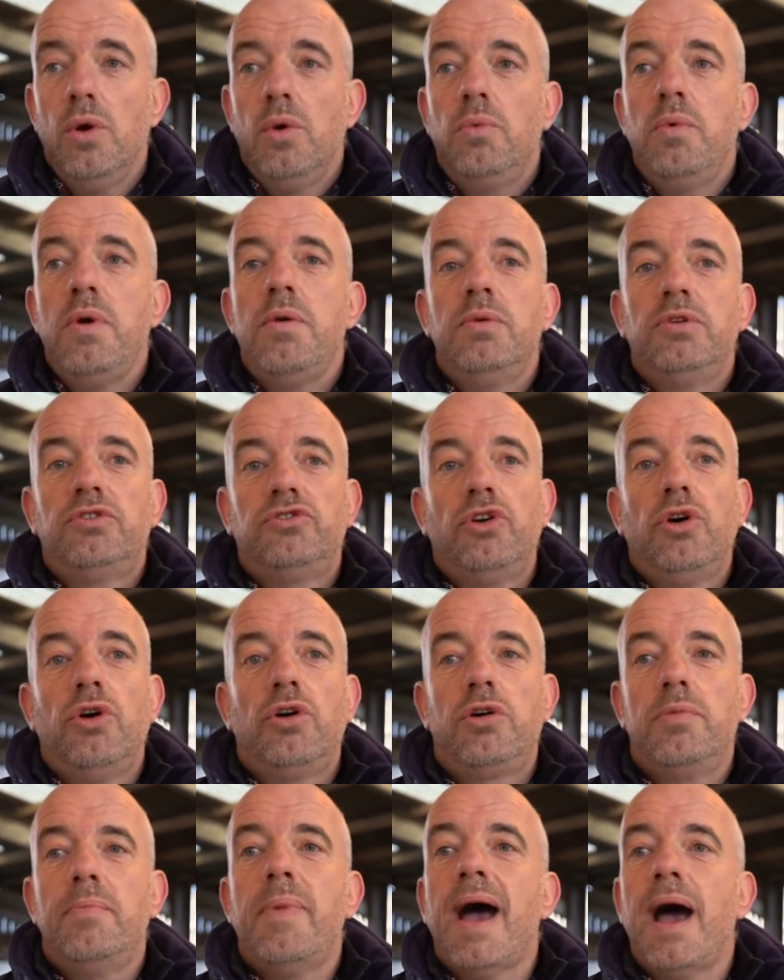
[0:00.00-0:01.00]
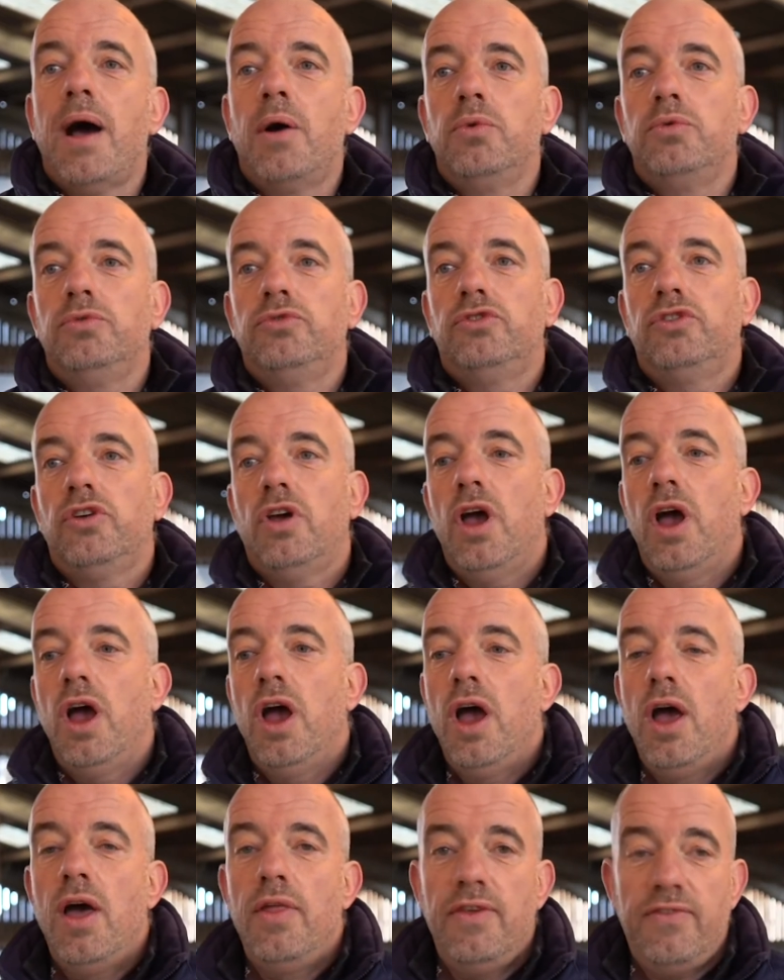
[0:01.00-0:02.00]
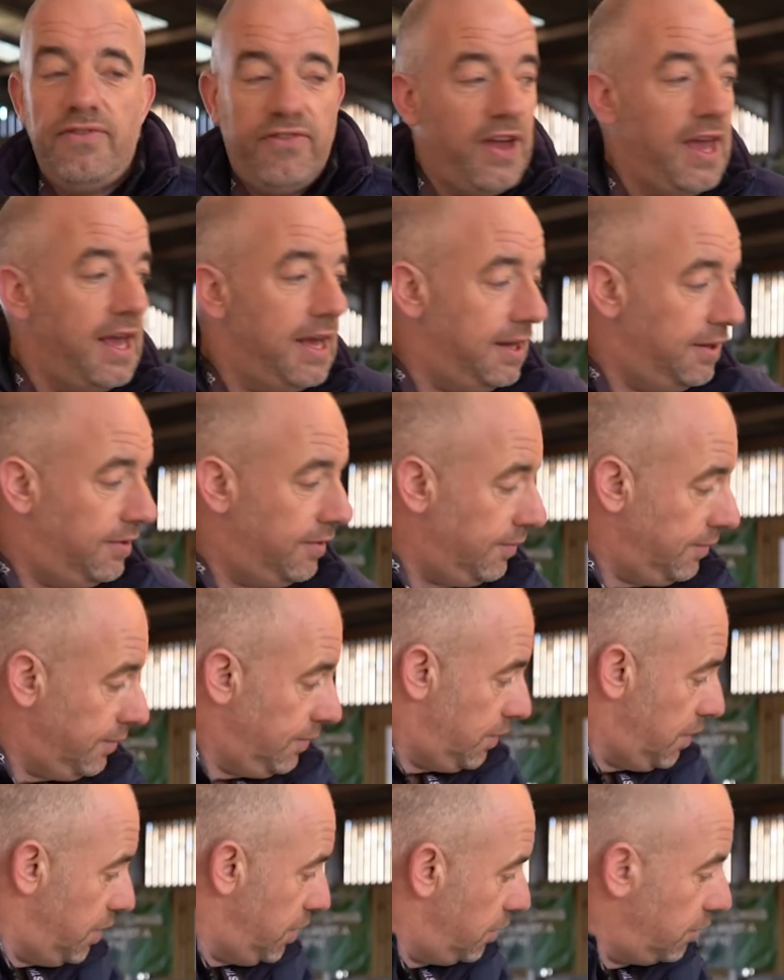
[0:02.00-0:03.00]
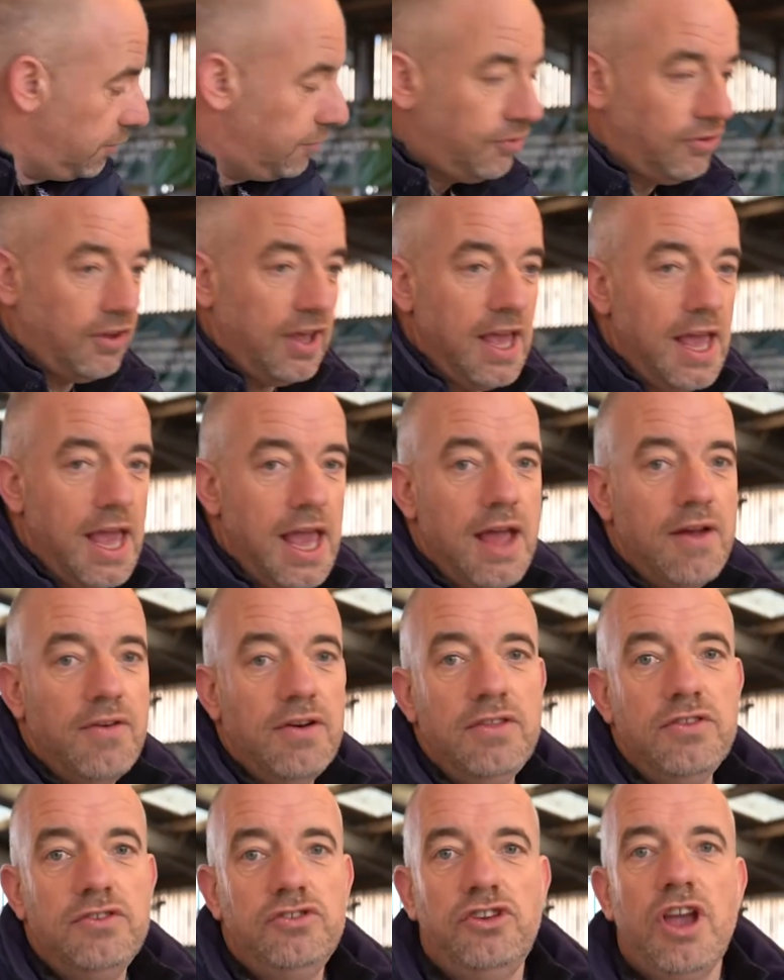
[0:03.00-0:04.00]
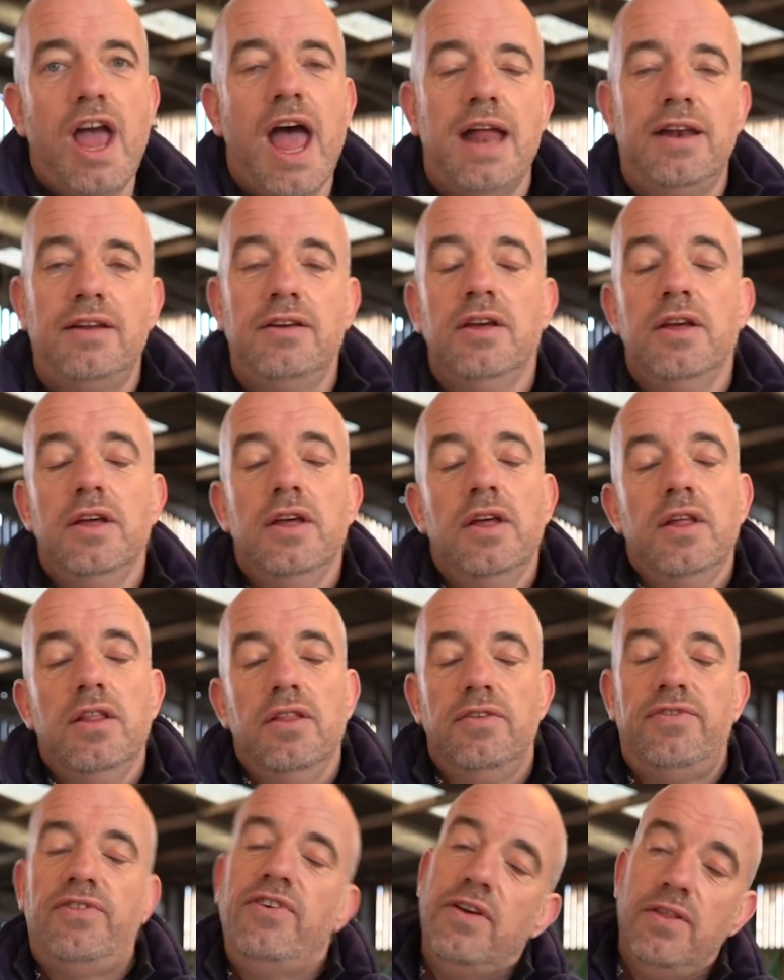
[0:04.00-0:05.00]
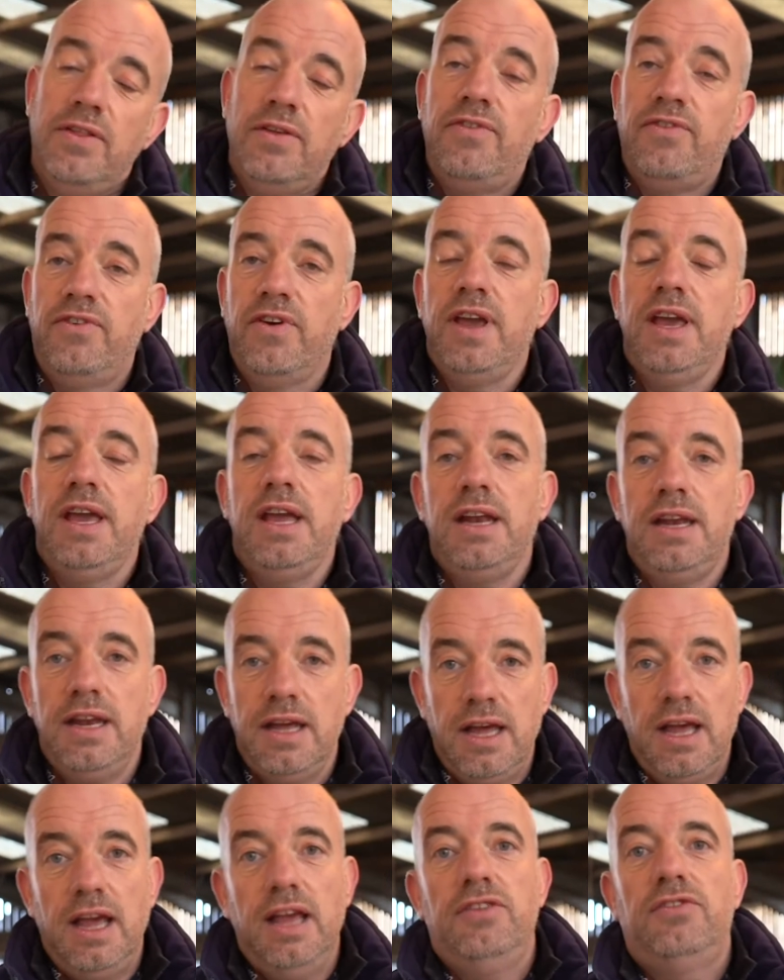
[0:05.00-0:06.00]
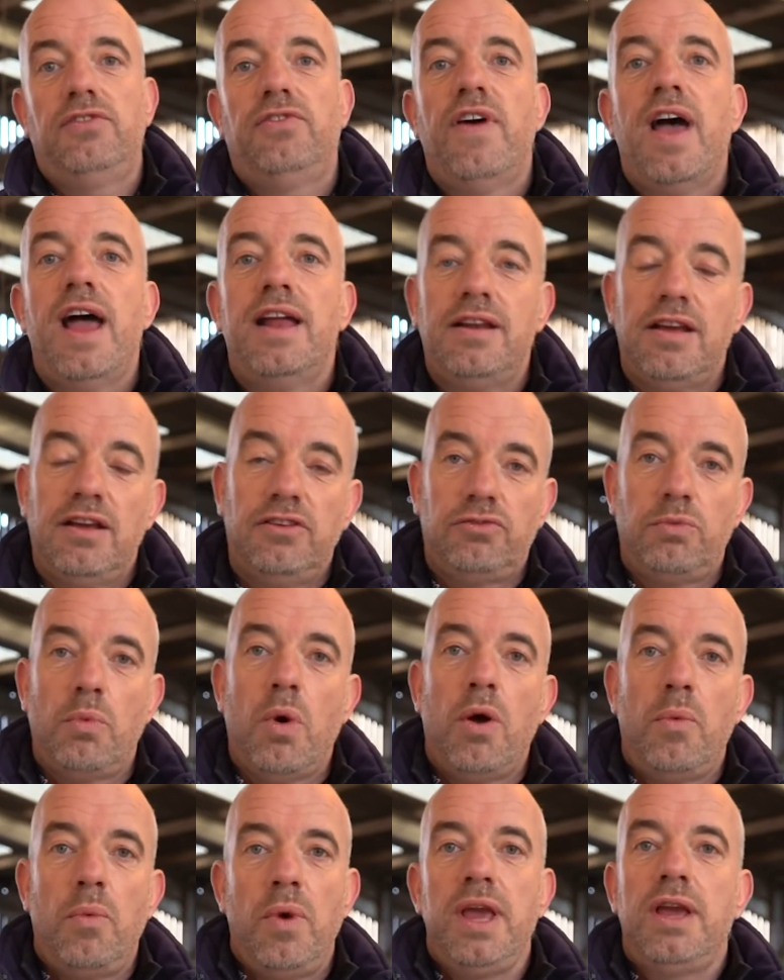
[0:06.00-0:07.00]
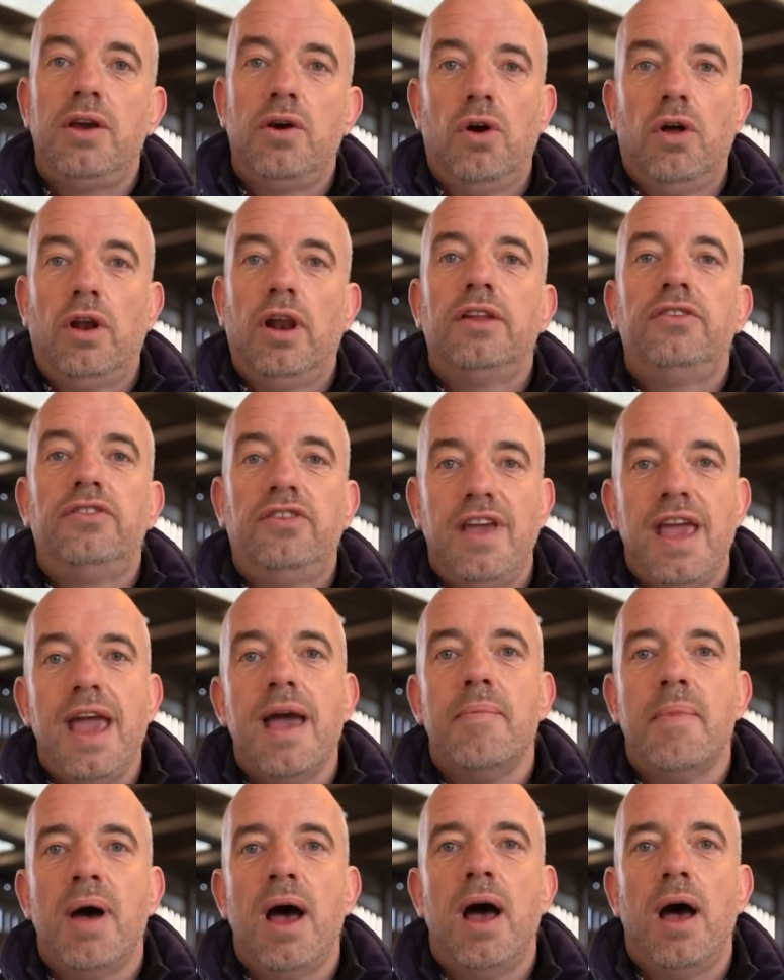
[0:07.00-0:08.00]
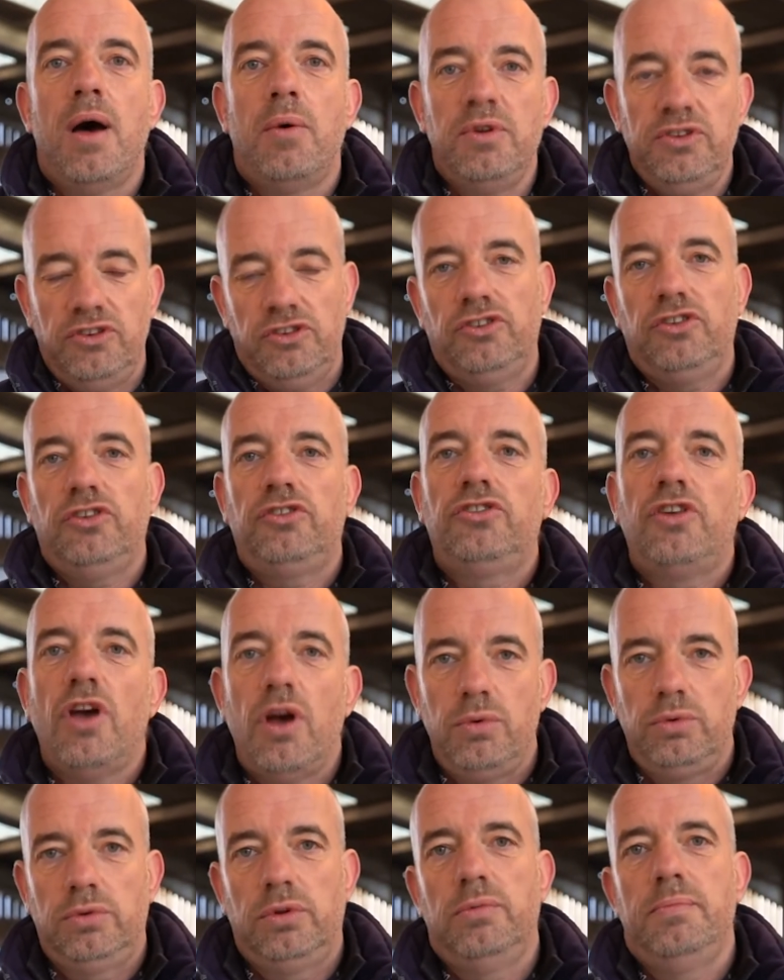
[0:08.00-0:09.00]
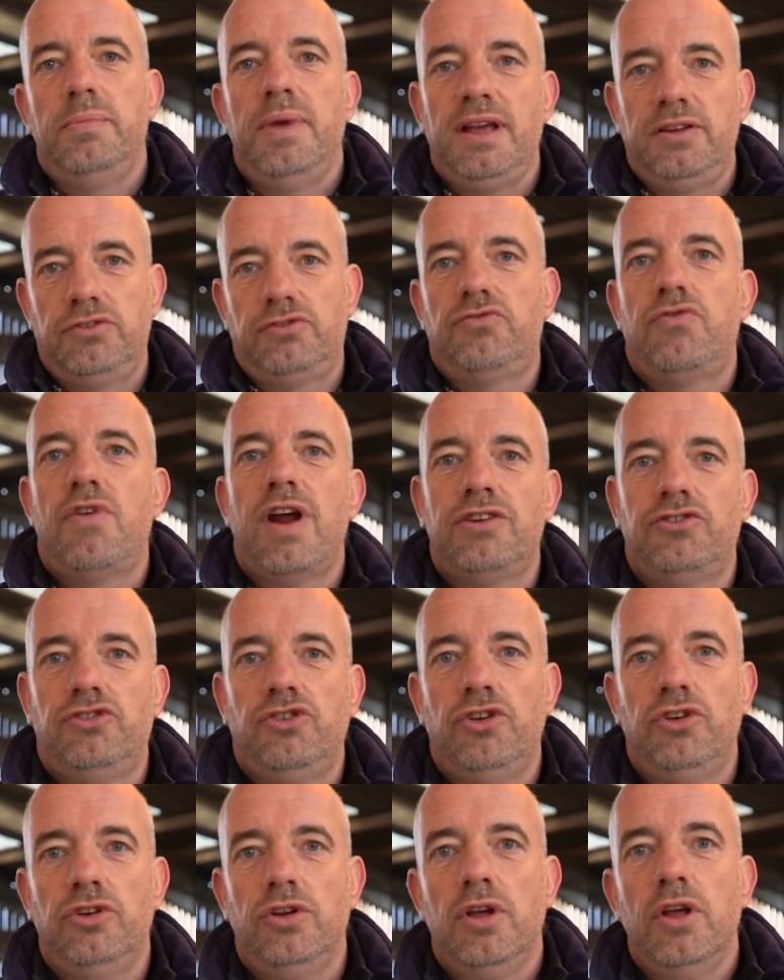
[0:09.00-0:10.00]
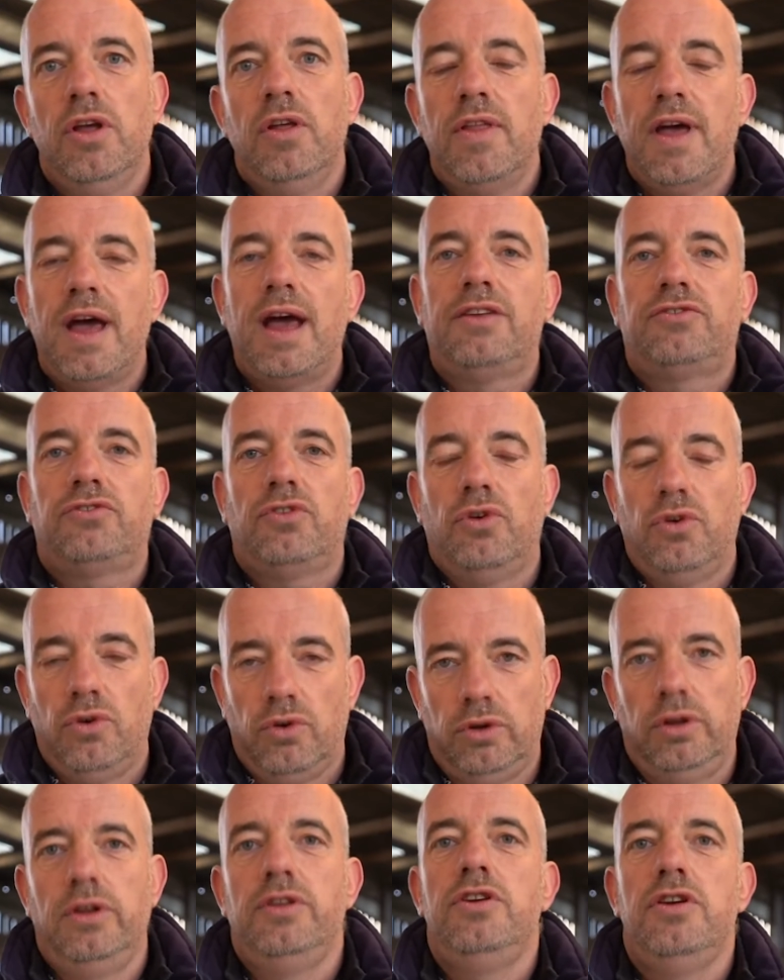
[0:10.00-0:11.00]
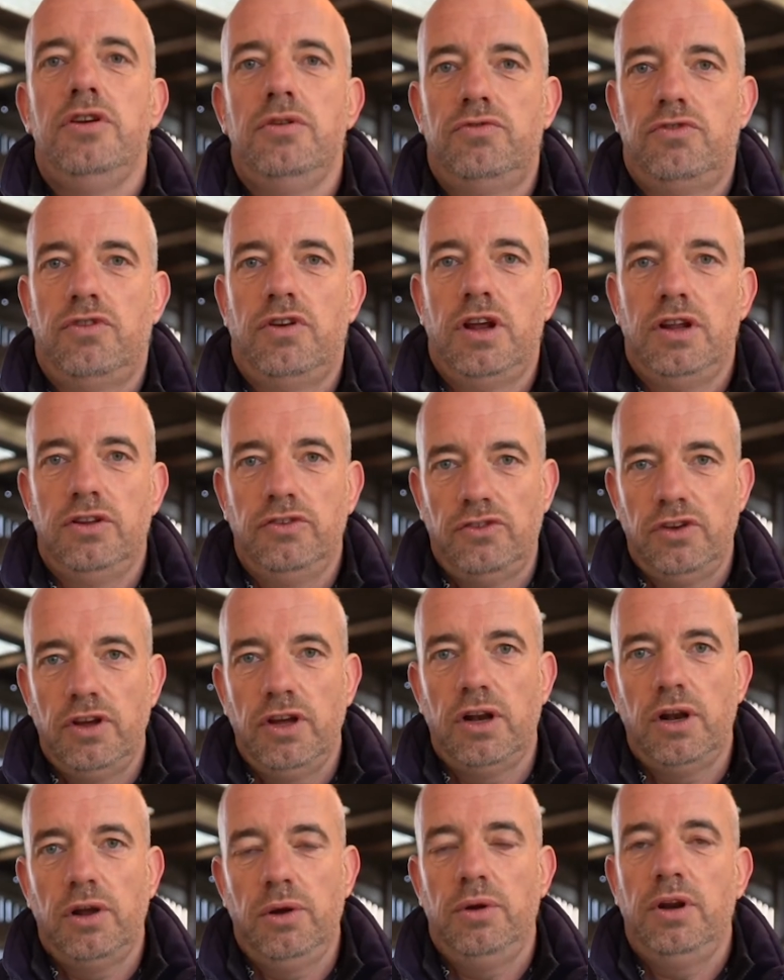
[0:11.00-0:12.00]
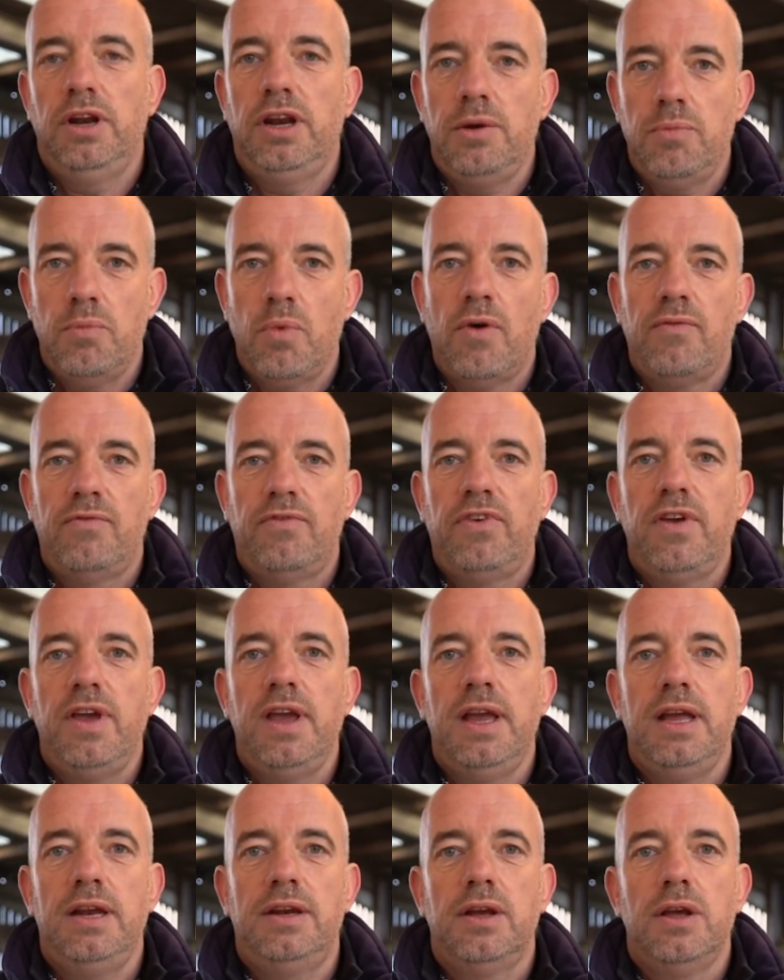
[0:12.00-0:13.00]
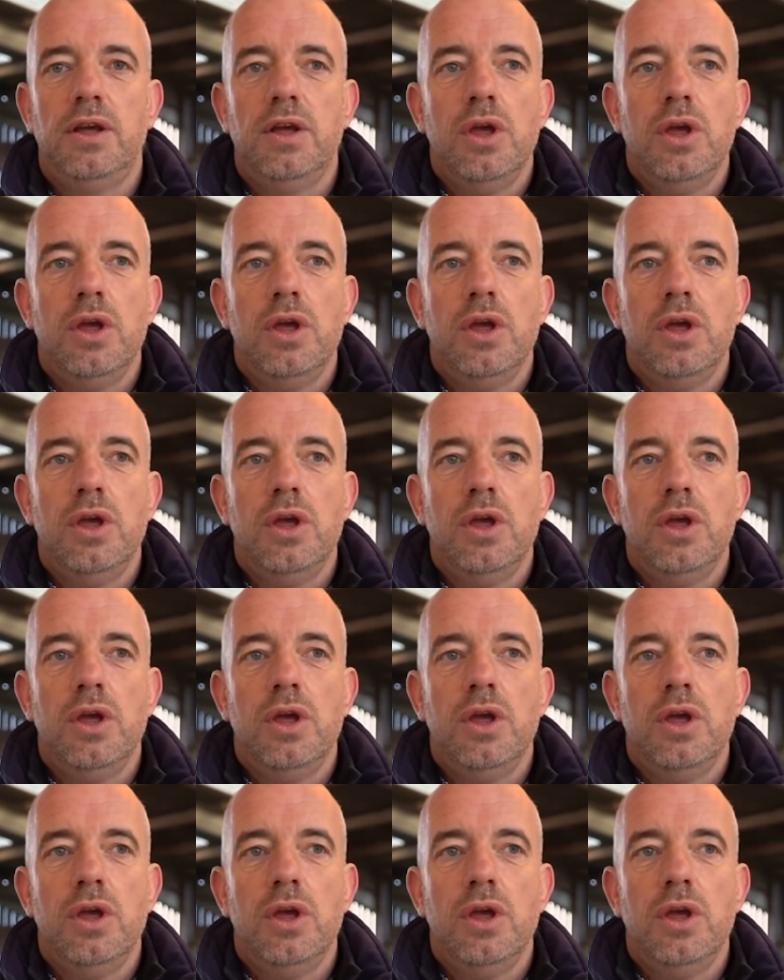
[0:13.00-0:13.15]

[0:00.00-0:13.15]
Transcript: We will talk about uh, the feed that you can see here in the shed. The, f the feed is fed as what we call a T M R, which is a total mixed ration that has all the nutrients included in one feed.